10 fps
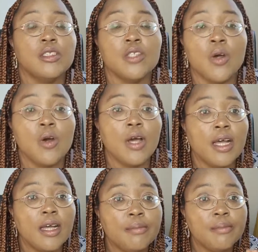So
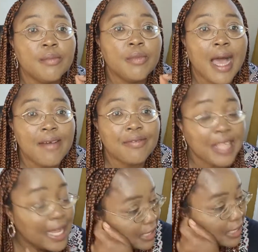
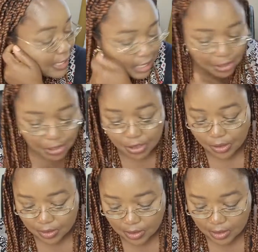after the election,
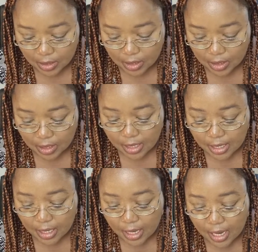
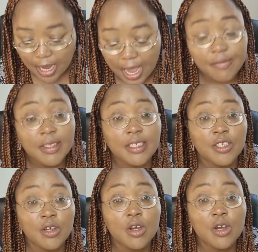after, you
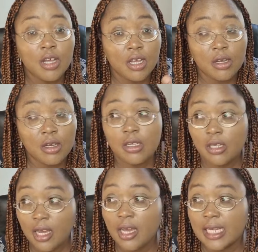know,
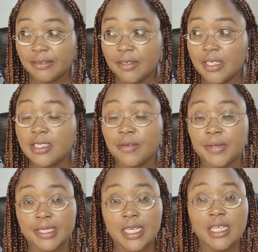at first they
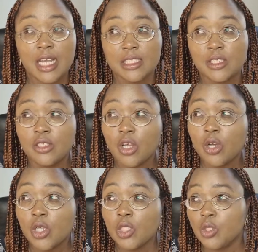were saying there is not
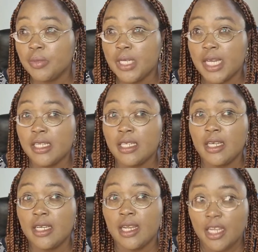going to be
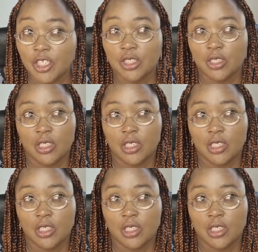any election.